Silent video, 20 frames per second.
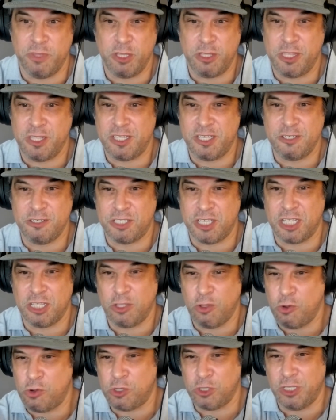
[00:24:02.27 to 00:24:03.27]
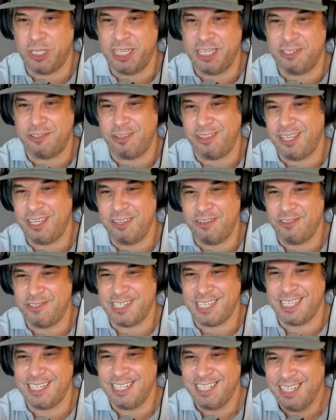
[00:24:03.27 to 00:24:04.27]
Do they use it locally? Do they
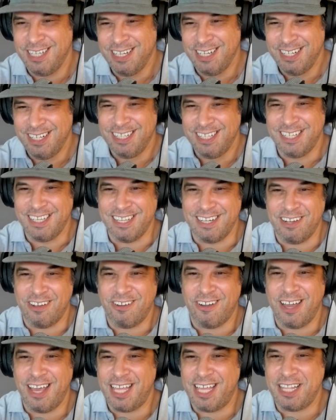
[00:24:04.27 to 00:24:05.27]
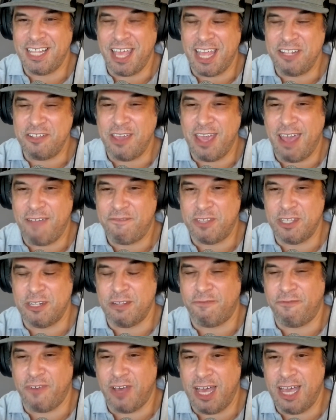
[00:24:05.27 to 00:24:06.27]
use it, and you have to
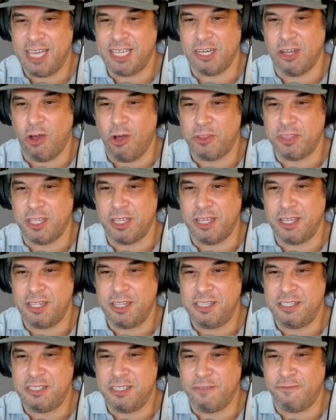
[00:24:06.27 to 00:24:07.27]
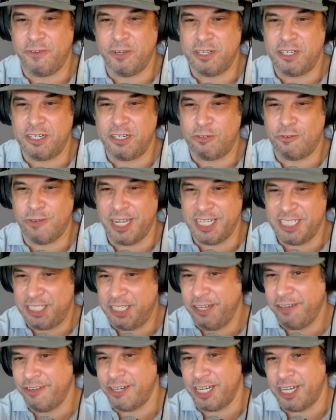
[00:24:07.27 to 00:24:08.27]
define all the different
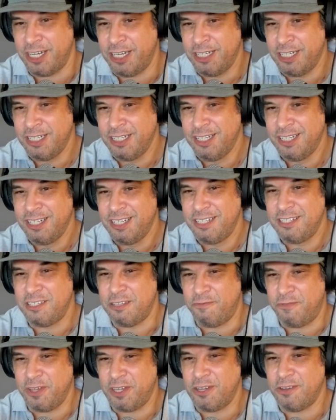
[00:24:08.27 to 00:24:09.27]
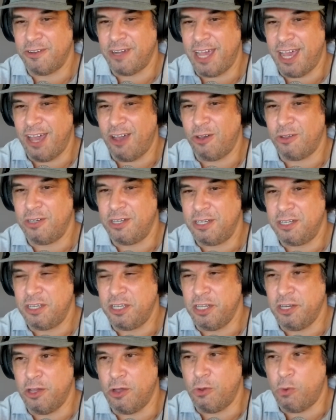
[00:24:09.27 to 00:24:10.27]
criteria to figure out,
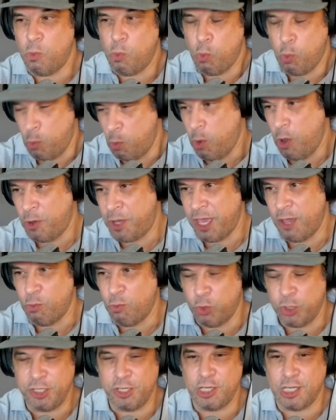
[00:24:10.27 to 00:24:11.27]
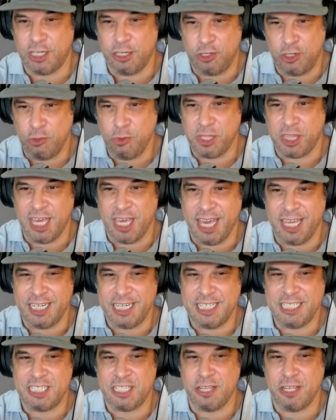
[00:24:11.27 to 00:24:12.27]
okay, what are you going to do with that?
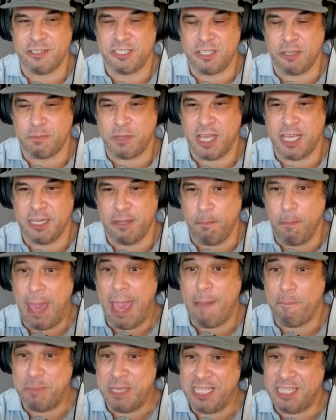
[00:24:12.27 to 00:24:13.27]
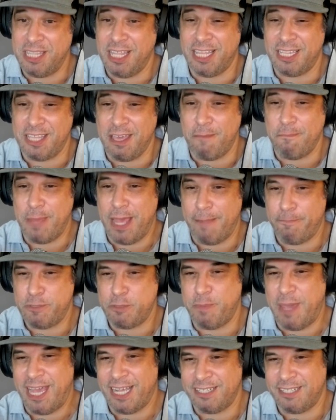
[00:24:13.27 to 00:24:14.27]
And is there some kind of mapping that
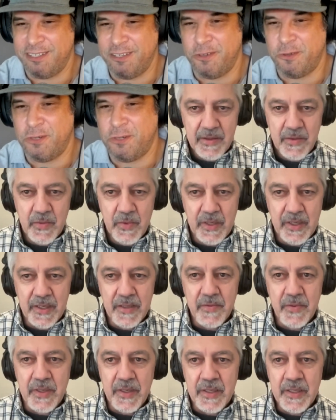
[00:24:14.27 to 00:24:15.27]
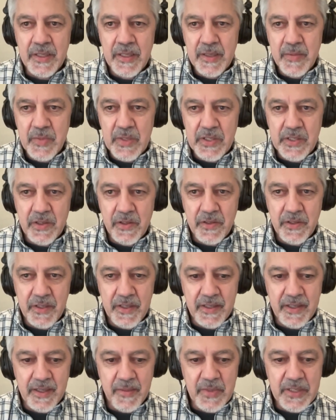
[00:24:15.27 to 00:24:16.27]
maps back to? Right, right. But
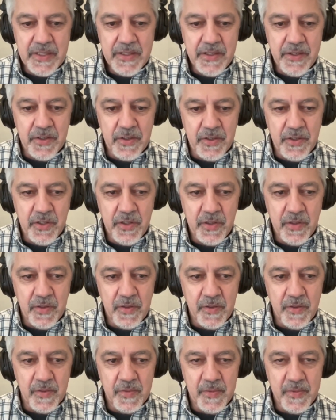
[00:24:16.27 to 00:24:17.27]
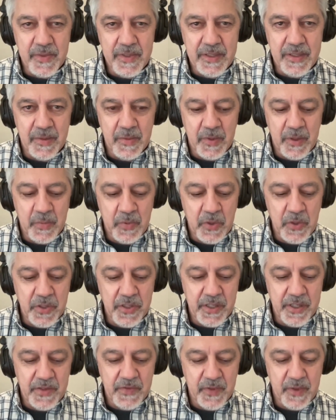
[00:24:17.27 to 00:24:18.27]
it can be easier to approach
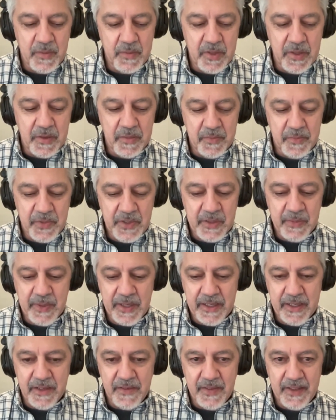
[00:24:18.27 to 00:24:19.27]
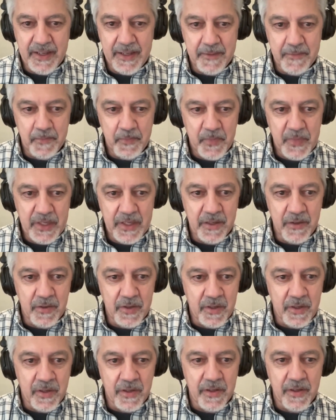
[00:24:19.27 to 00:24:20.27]
this from the perspective that
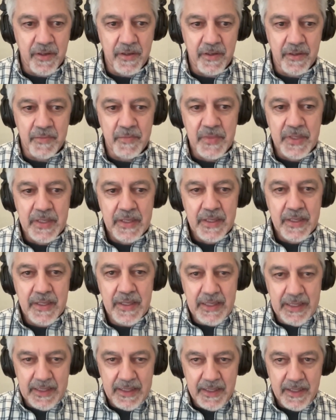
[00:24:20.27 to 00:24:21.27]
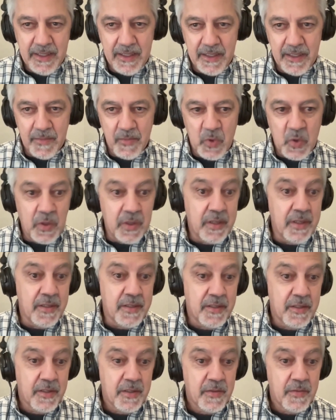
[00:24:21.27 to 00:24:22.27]
are there
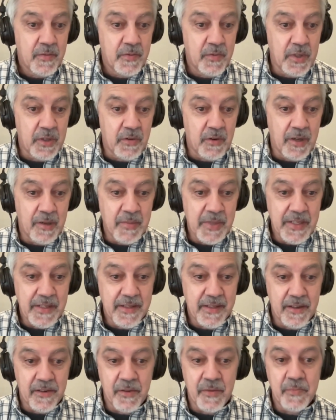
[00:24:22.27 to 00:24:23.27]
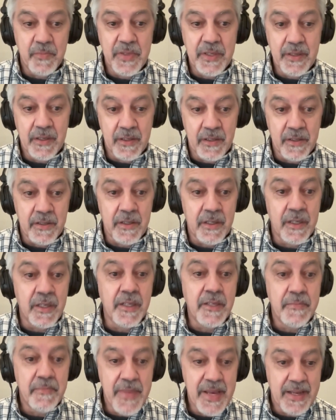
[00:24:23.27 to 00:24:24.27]
audit requirements that are
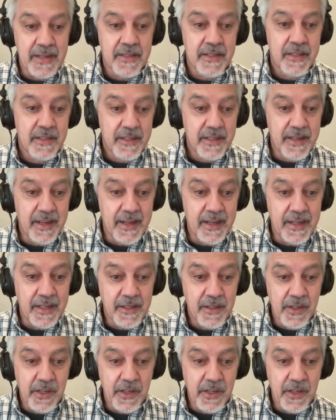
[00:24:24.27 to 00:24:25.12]
unmet today?